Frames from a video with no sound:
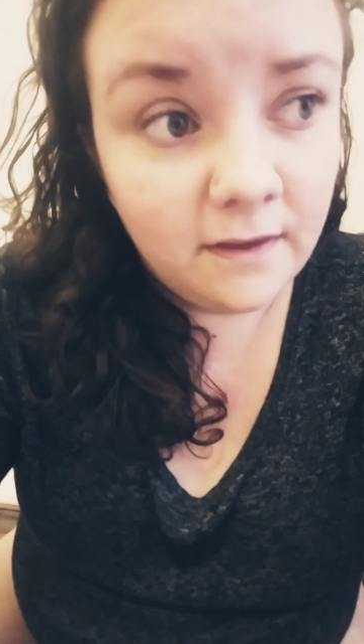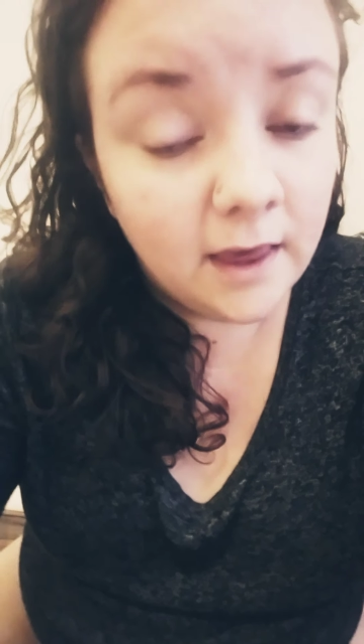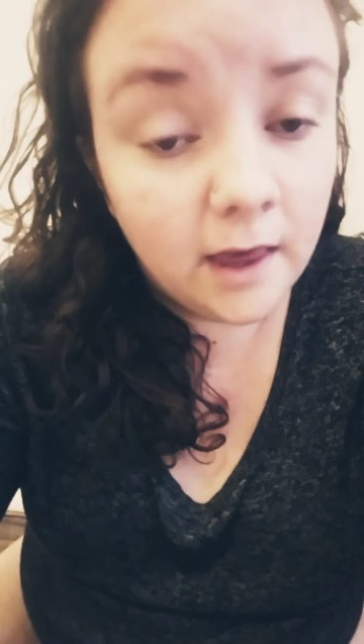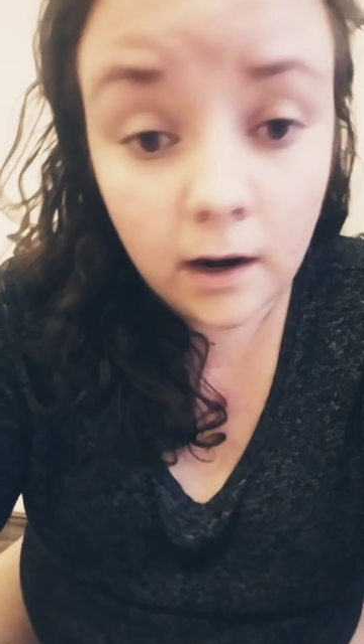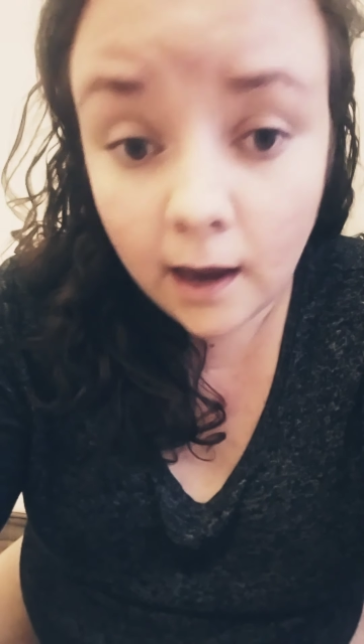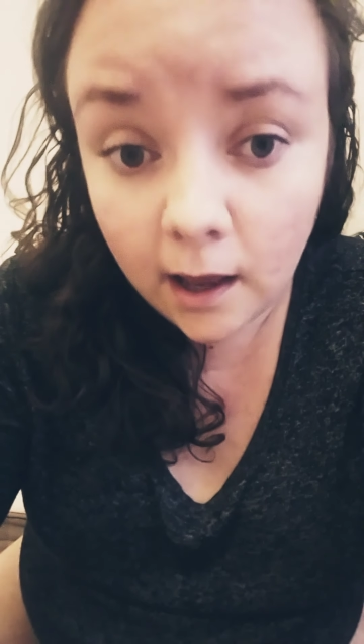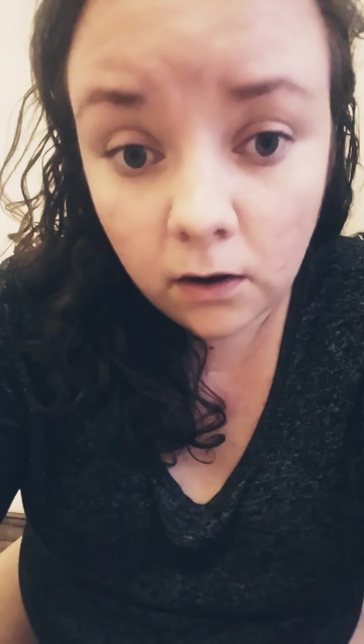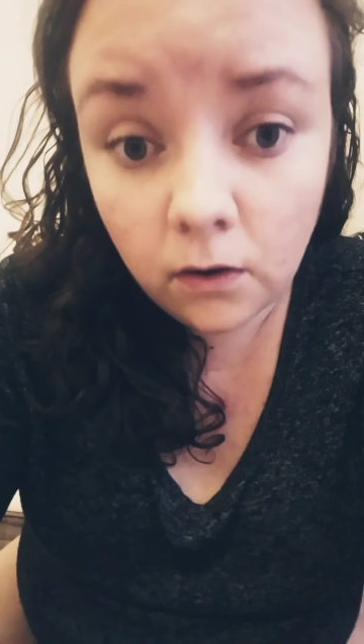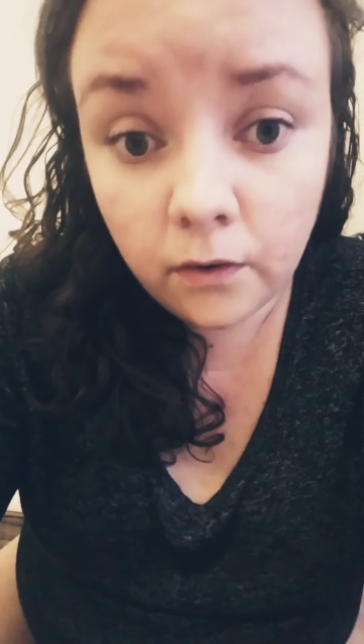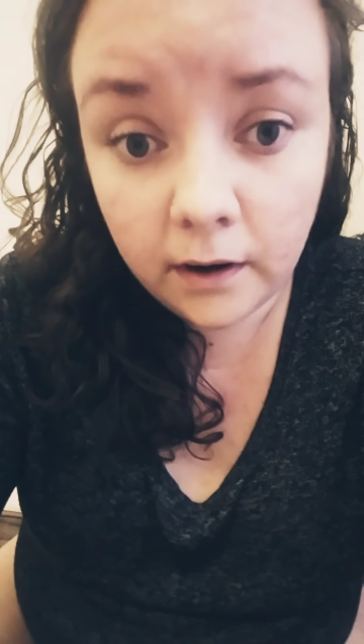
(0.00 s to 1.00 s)
ELL
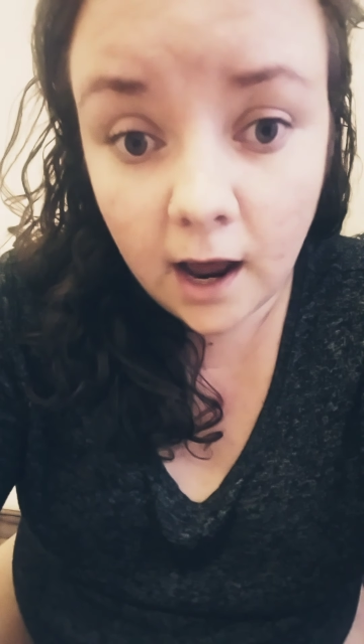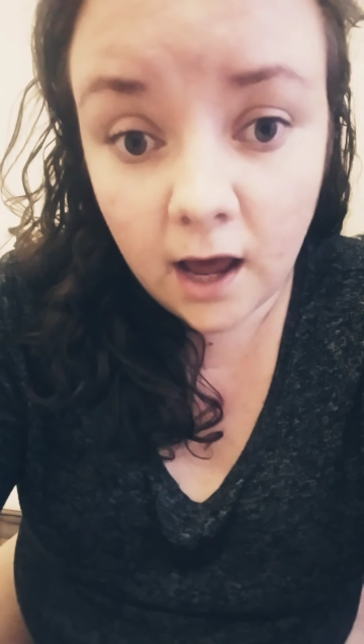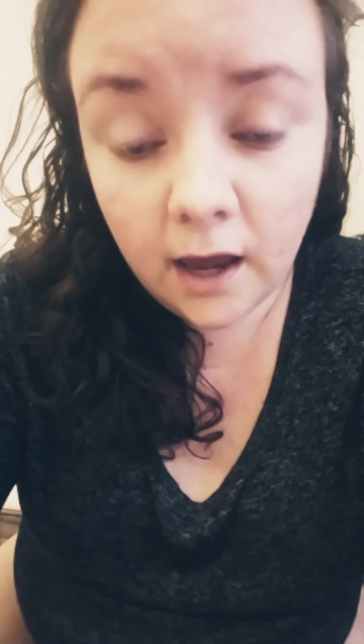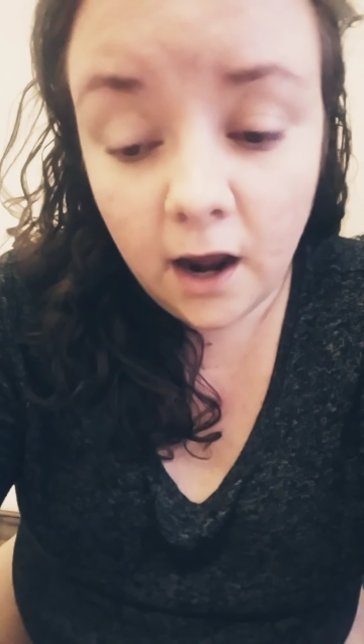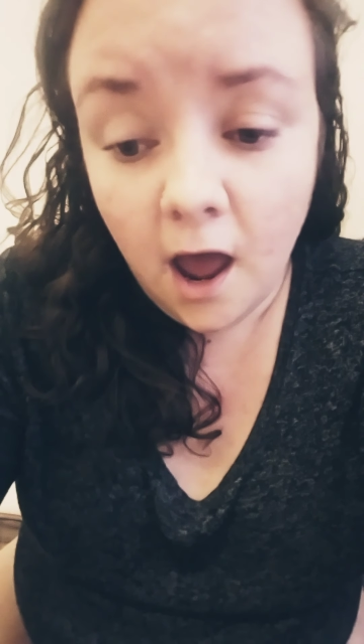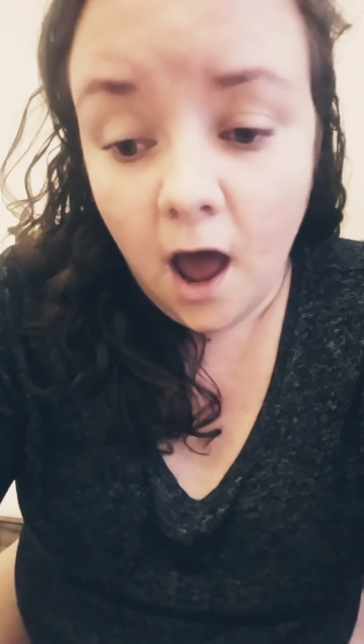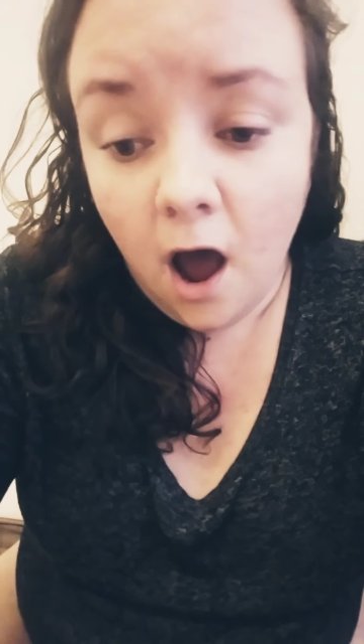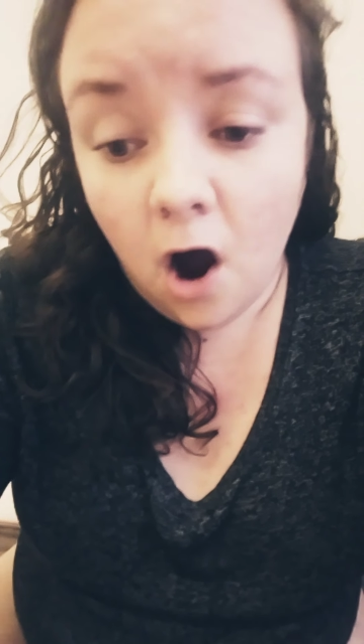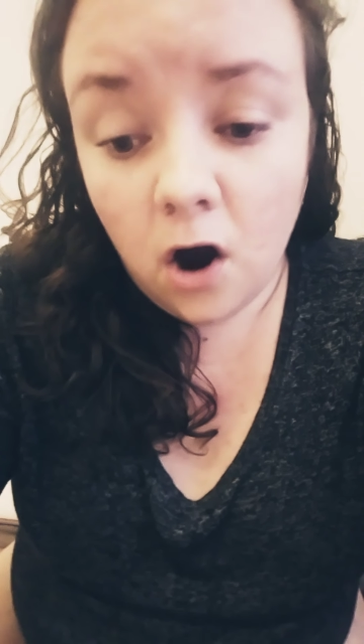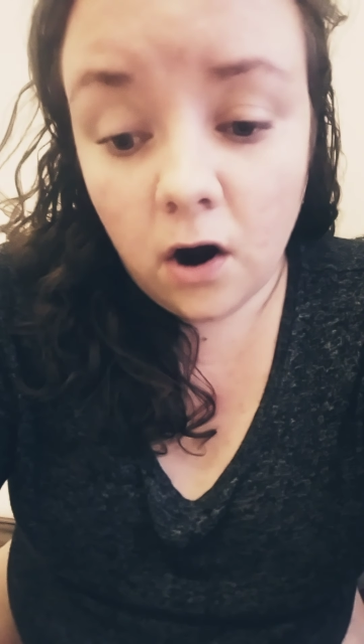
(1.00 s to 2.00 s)
or not,
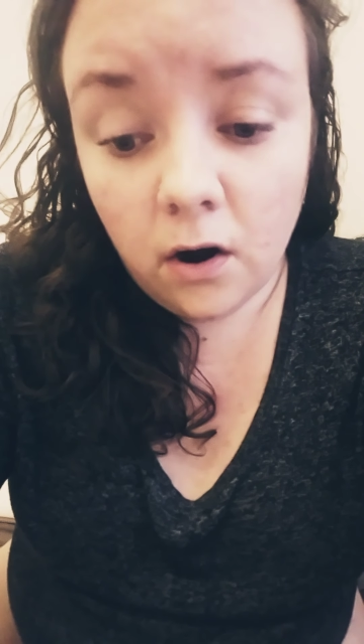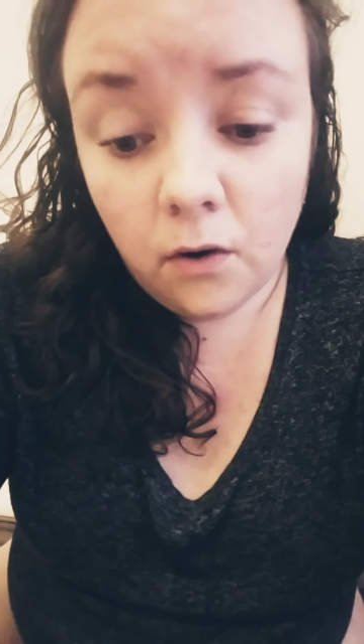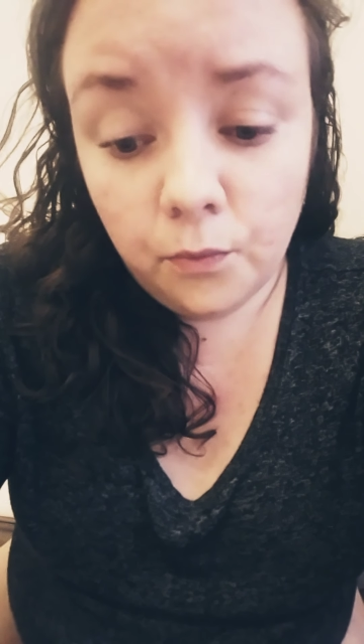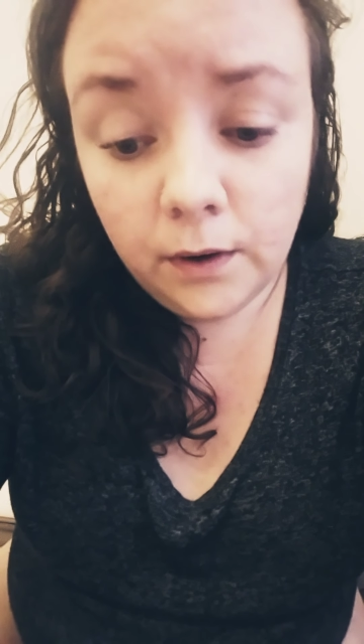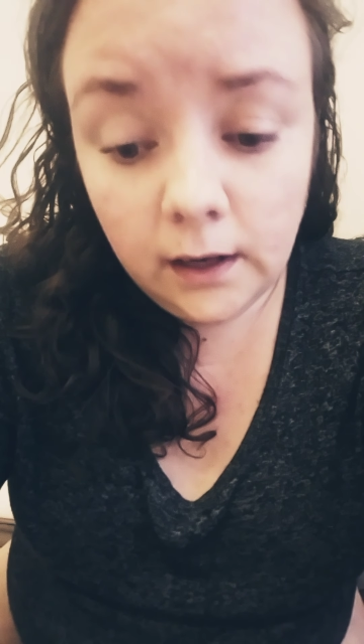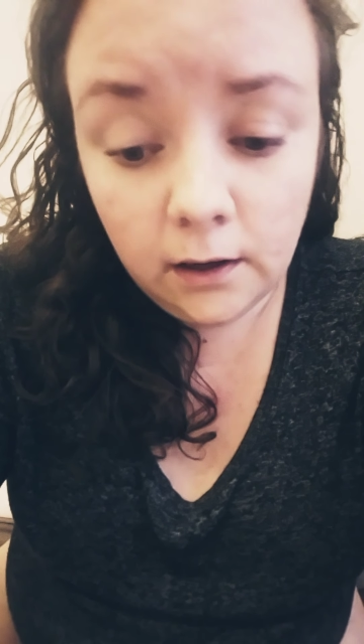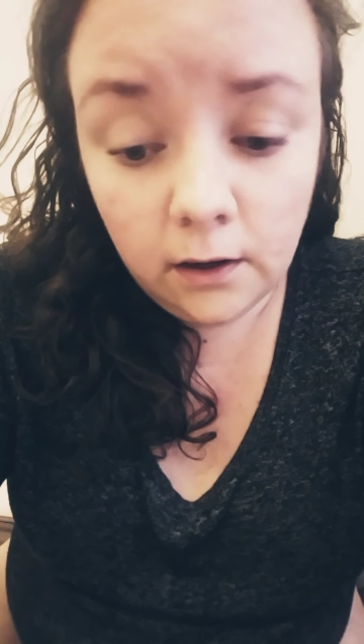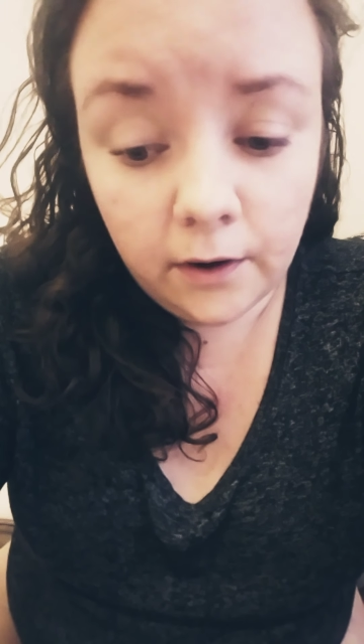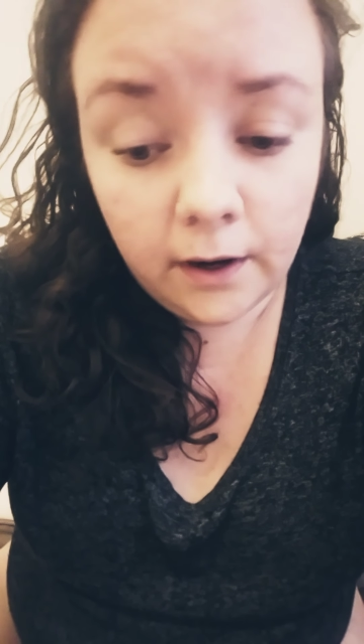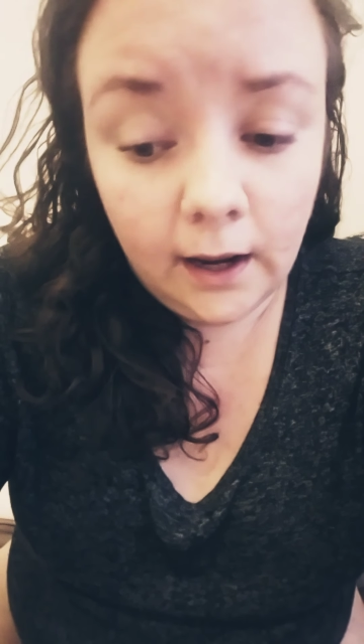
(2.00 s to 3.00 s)
are really
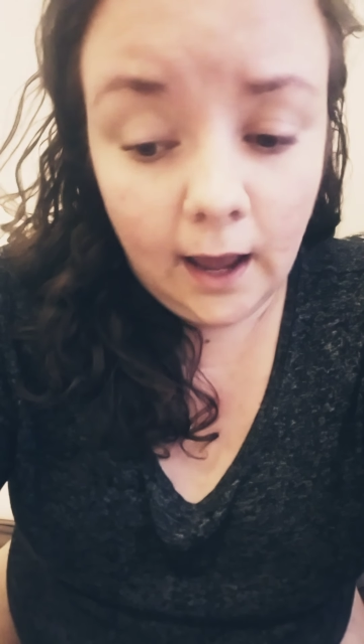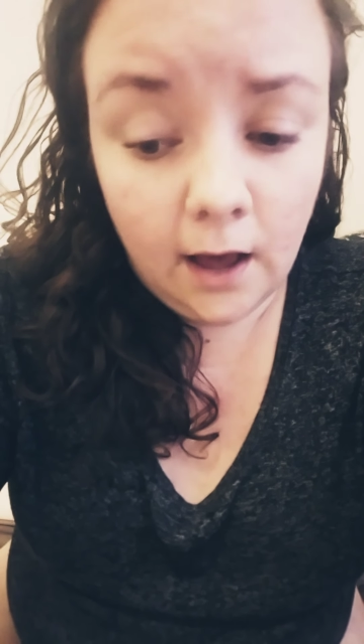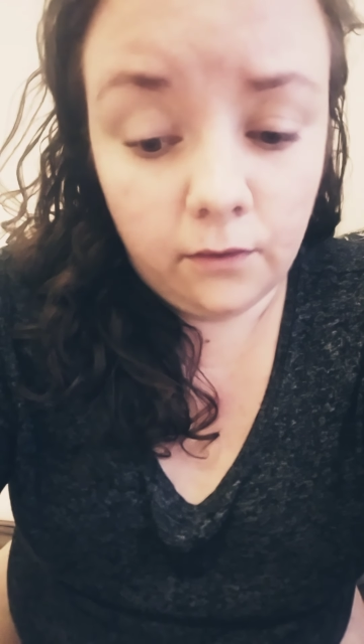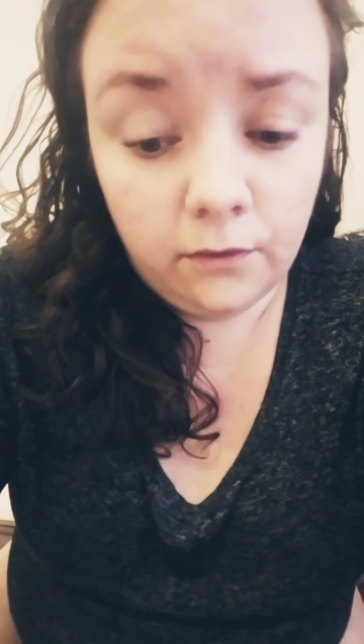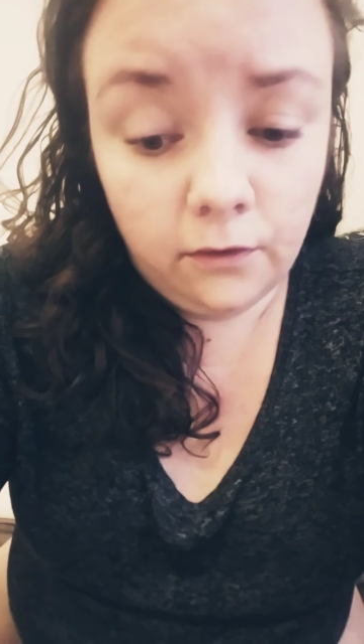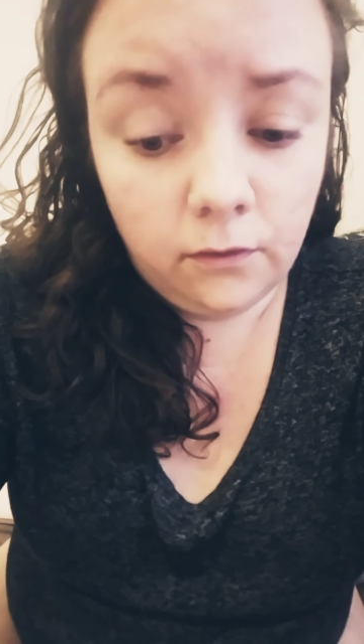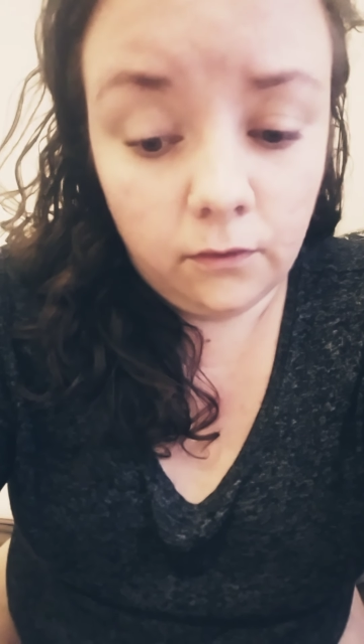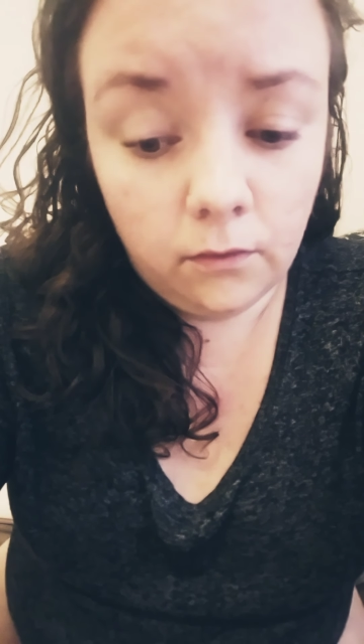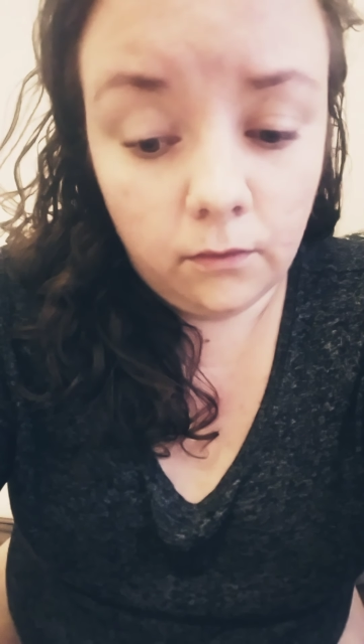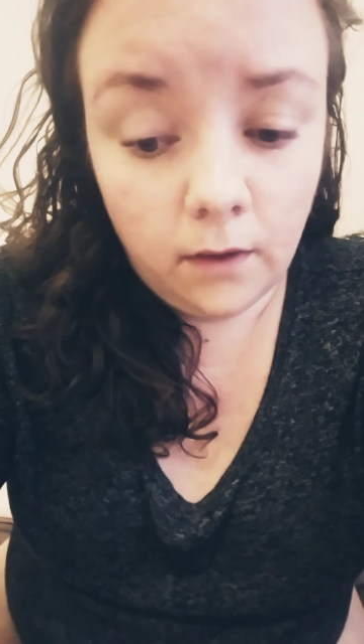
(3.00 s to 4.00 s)
learning how
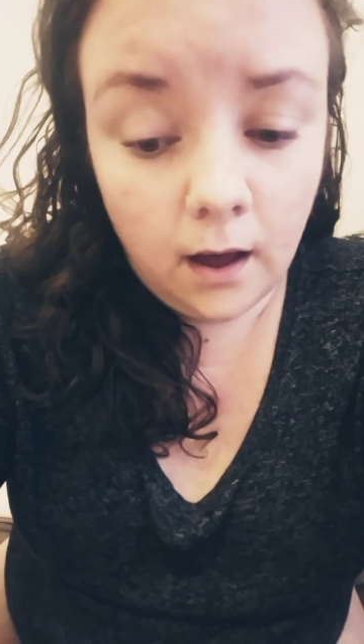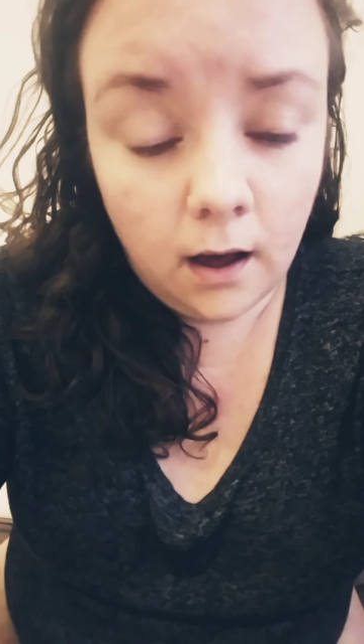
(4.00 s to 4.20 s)
to,